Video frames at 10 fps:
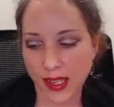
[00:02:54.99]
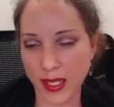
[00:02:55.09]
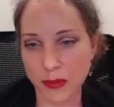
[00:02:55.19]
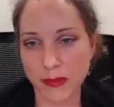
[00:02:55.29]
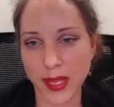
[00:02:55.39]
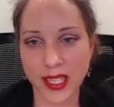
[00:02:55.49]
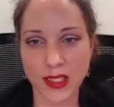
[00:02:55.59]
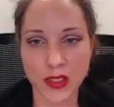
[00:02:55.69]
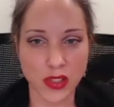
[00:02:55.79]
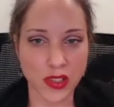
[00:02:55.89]
making
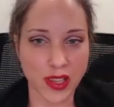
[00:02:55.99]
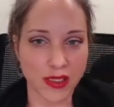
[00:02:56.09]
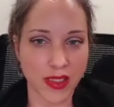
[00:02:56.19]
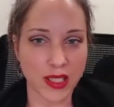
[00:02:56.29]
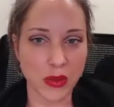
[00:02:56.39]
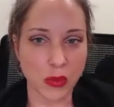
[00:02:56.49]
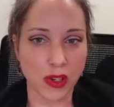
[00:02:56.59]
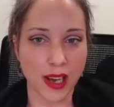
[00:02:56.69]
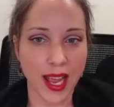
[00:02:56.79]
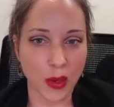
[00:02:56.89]
sure that things
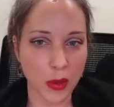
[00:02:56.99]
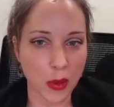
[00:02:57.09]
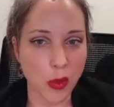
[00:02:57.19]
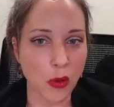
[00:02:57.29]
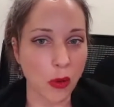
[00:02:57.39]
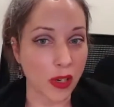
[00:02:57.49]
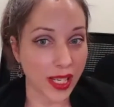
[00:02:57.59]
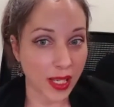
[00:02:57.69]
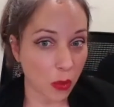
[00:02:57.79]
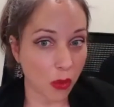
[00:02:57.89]
were equitable or
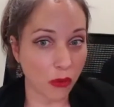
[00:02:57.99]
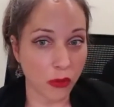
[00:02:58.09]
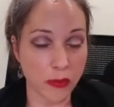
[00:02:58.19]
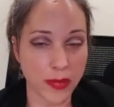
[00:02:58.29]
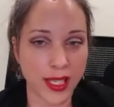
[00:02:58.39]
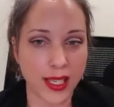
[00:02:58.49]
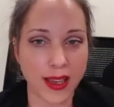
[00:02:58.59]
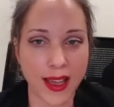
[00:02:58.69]
equal for me.